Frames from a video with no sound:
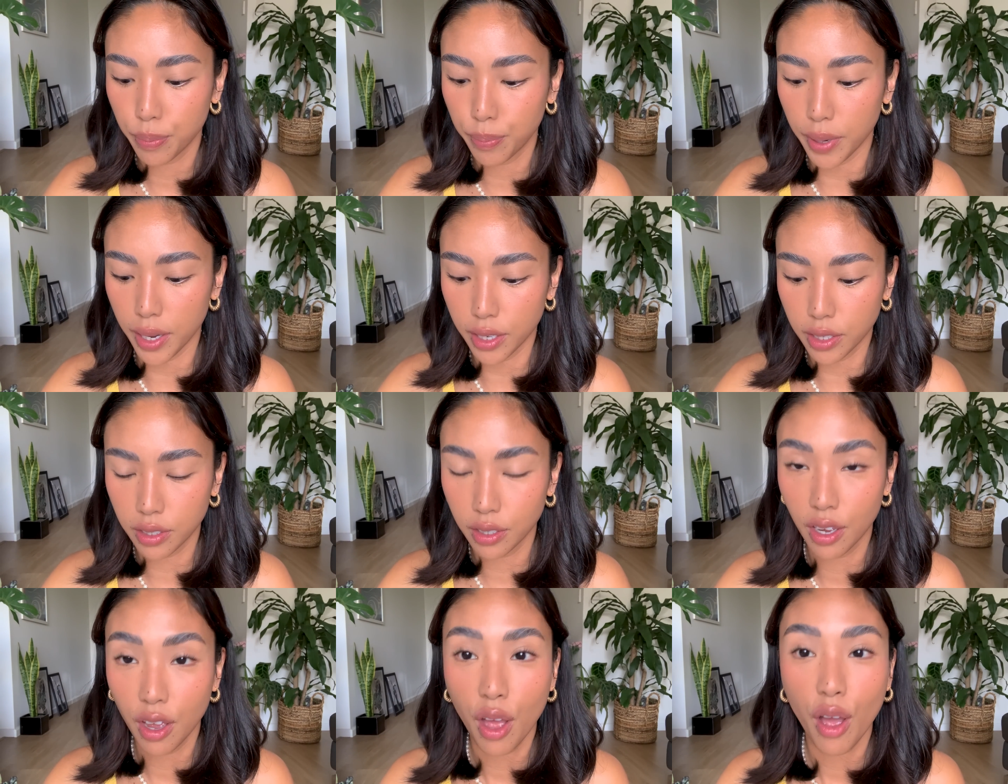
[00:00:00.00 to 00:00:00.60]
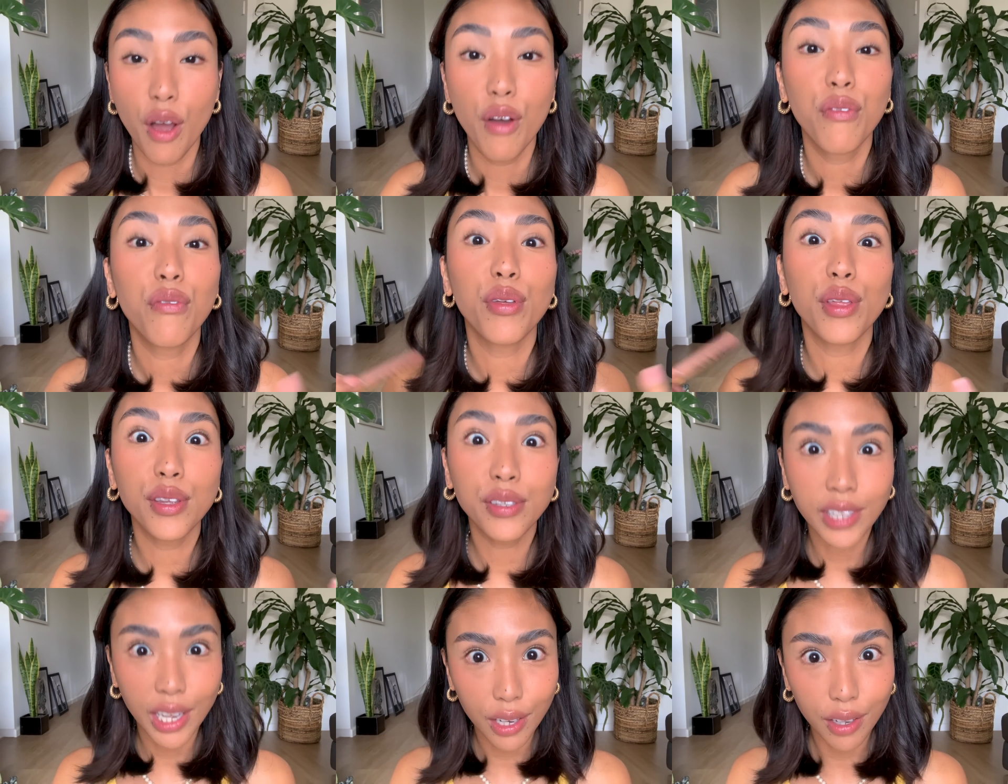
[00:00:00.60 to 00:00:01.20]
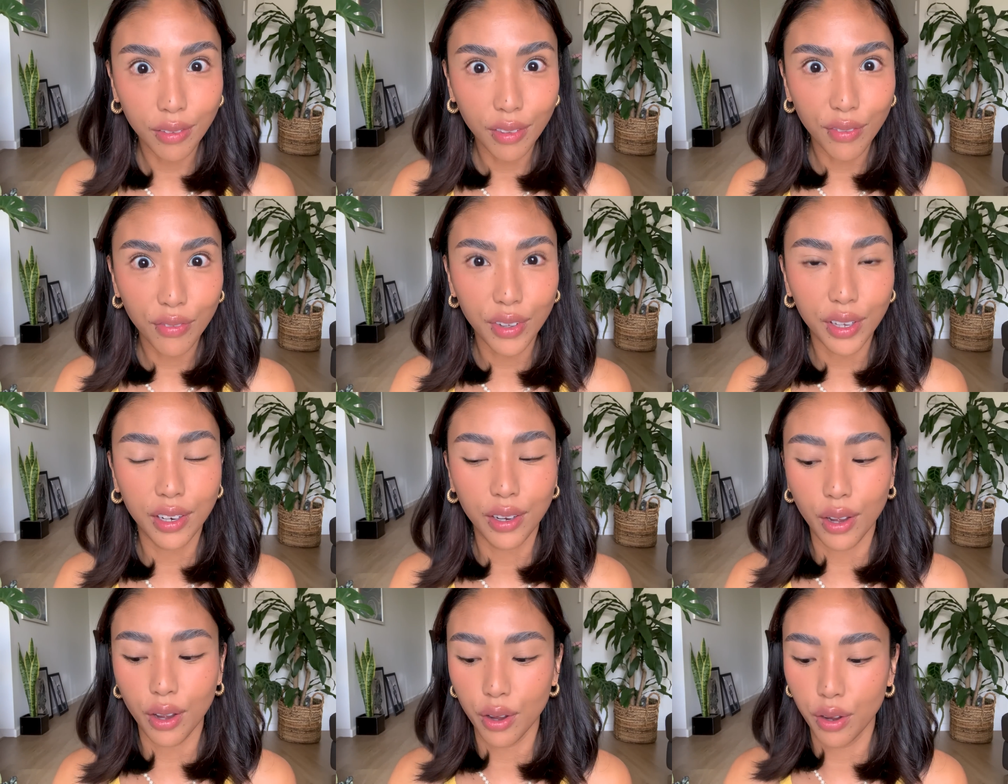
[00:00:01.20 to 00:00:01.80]
But for the sake of the
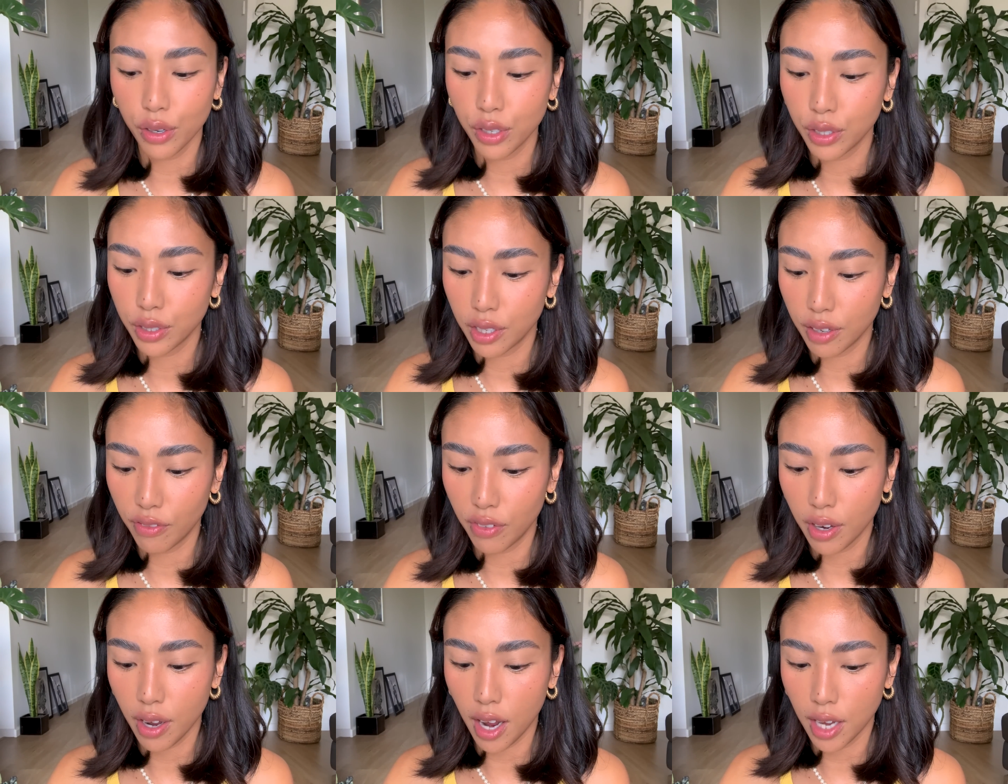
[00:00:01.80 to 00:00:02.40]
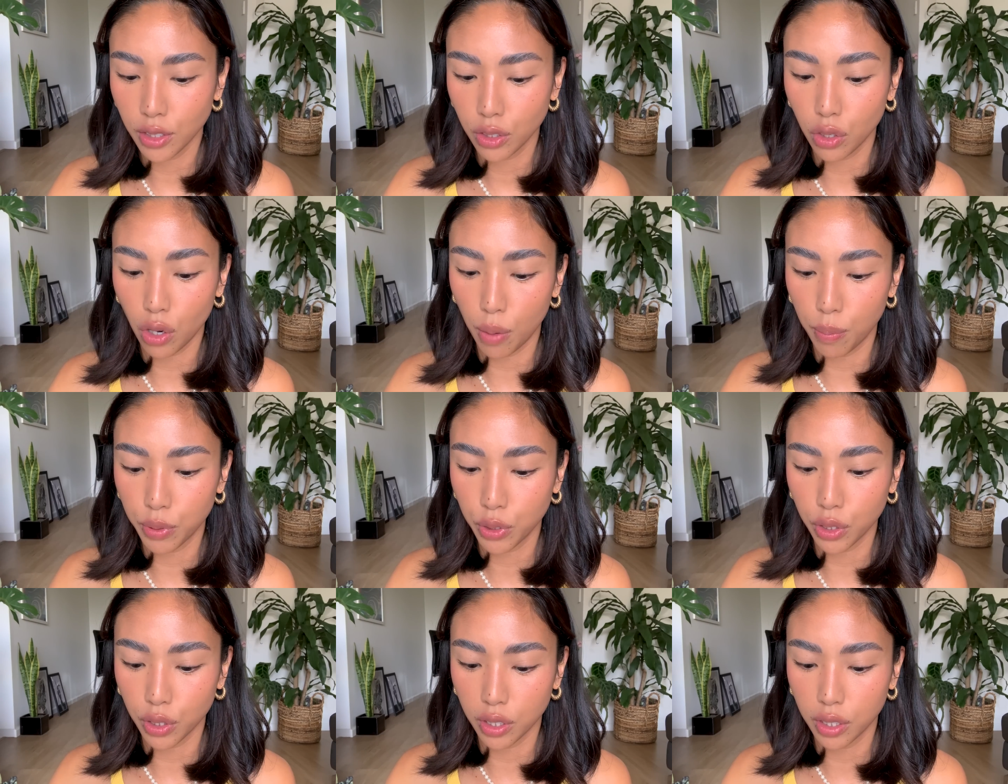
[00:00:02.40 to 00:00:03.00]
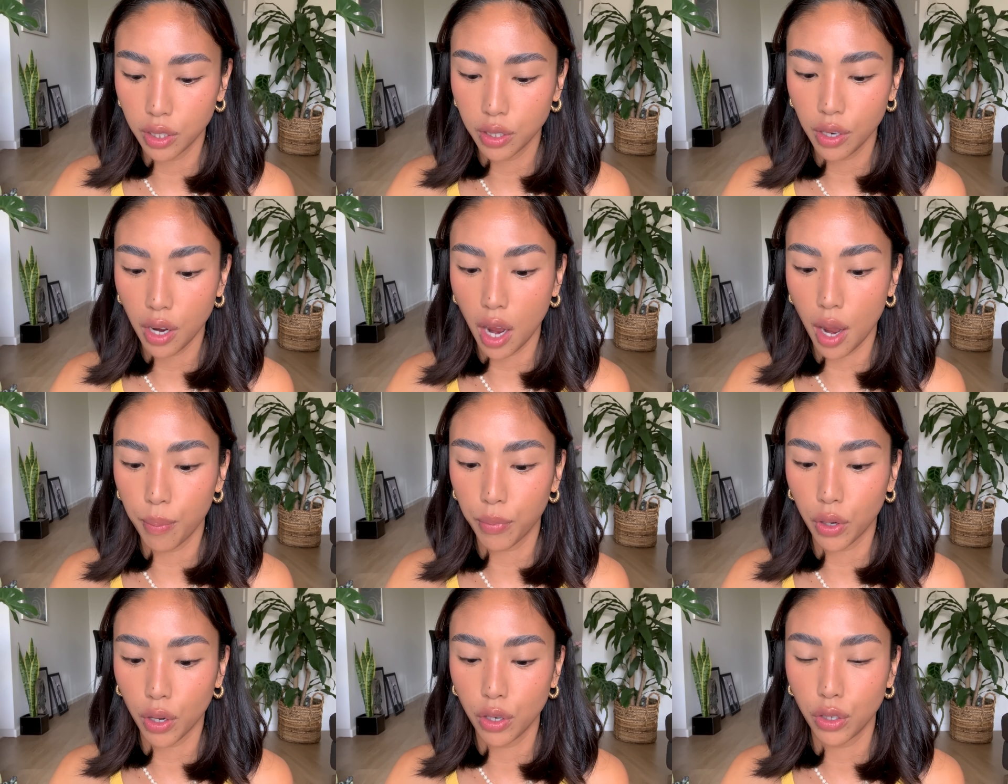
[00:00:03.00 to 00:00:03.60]
video, to give you guys an option,
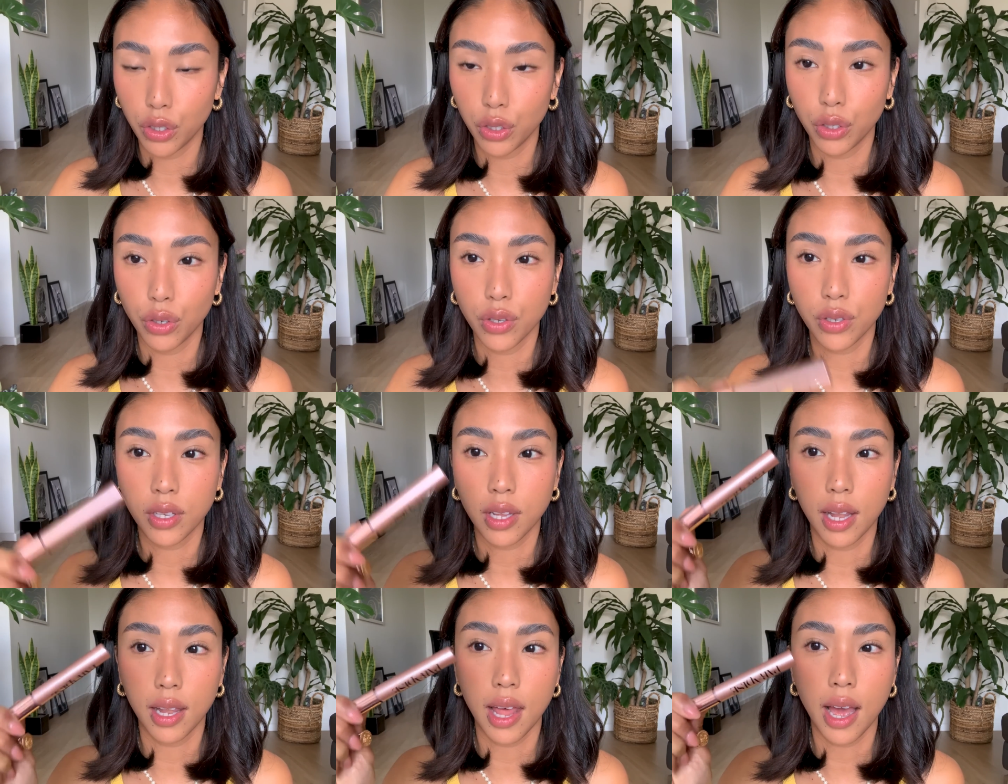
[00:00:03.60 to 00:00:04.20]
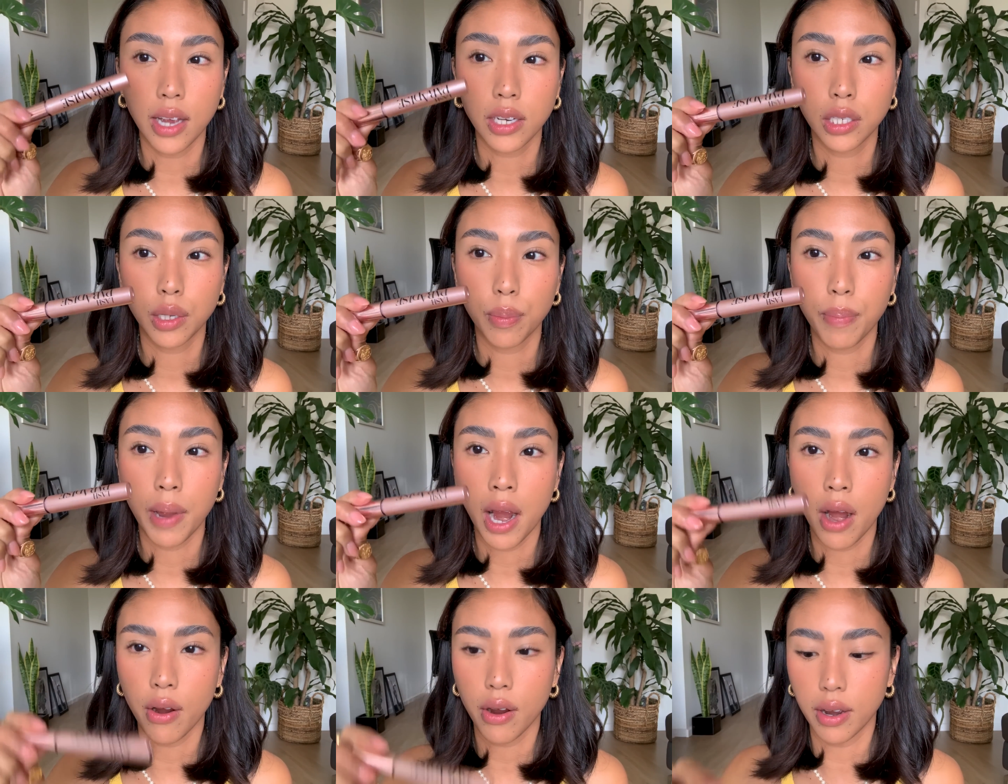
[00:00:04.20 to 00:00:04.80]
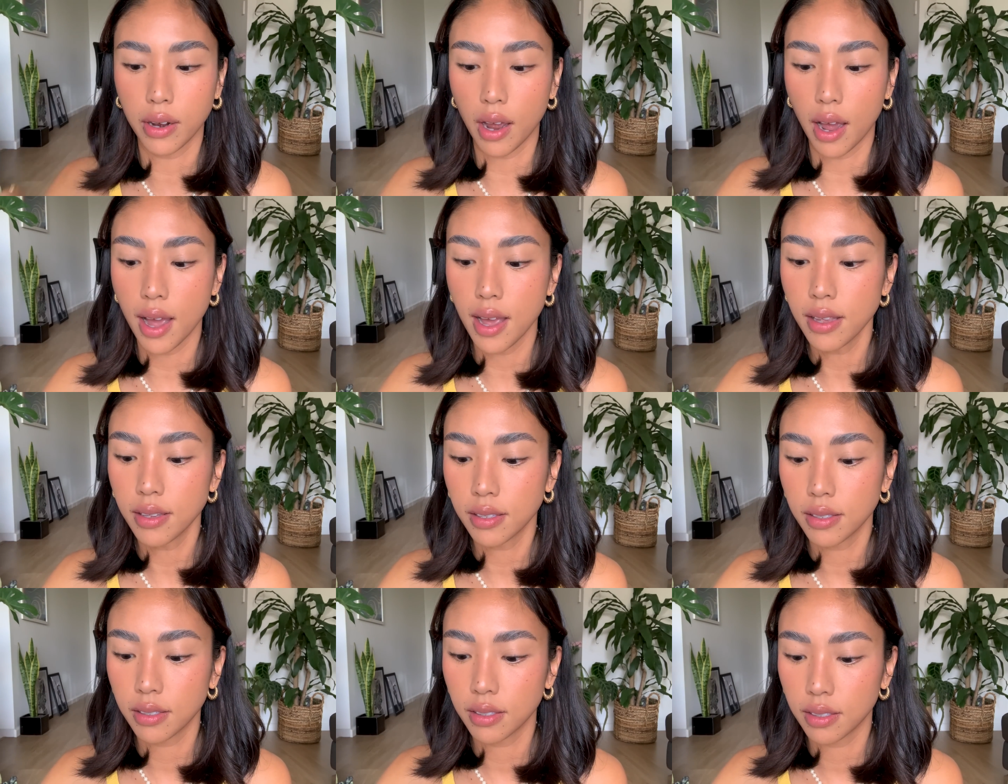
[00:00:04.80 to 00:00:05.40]
I'm going to use Lash
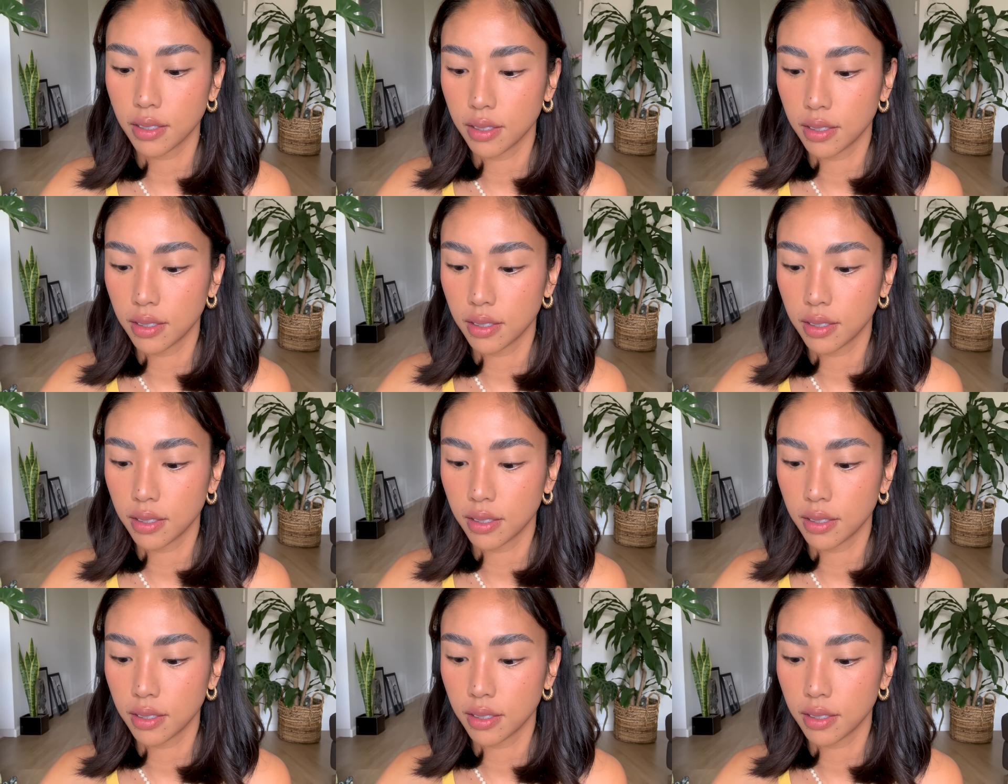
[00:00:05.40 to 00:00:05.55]
Paradise.